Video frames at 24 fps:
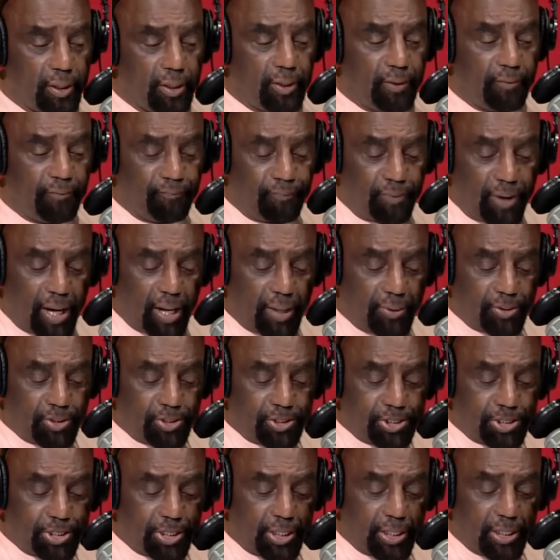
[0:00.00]
The
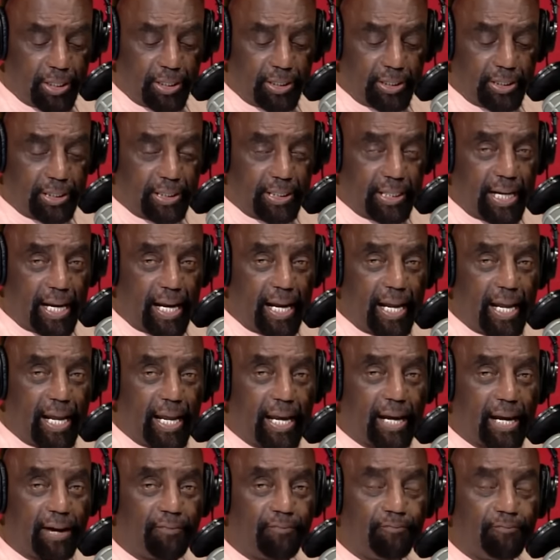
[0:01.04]
Father's Son did not
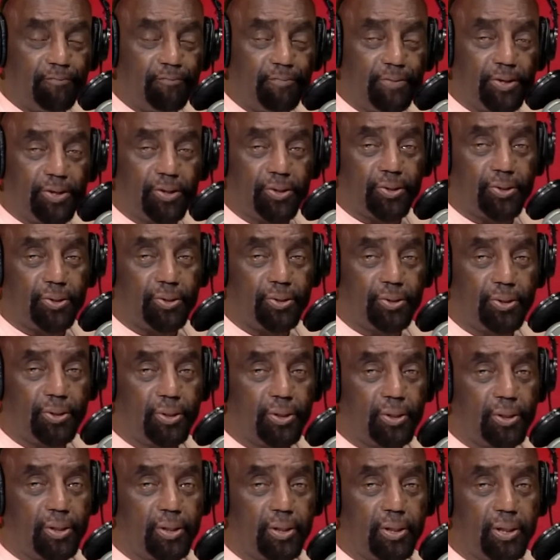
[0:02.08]
have fear.
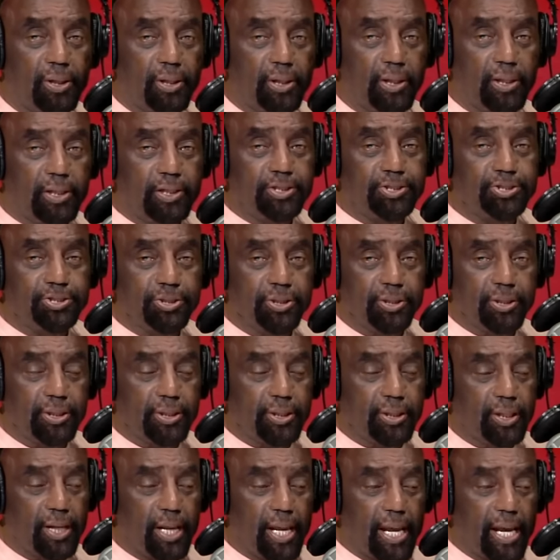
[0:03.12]
His
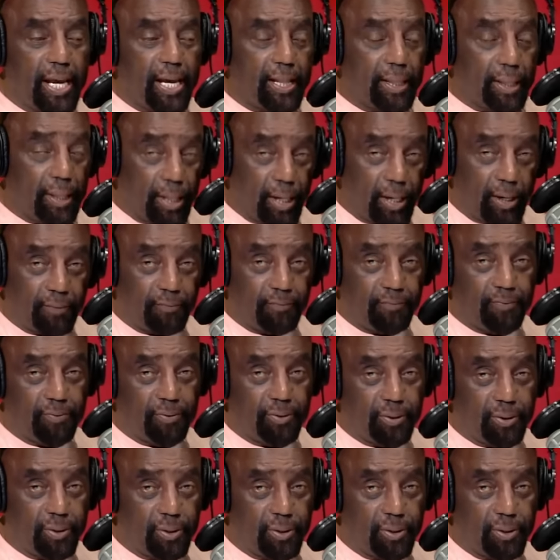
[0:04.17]
Son had love.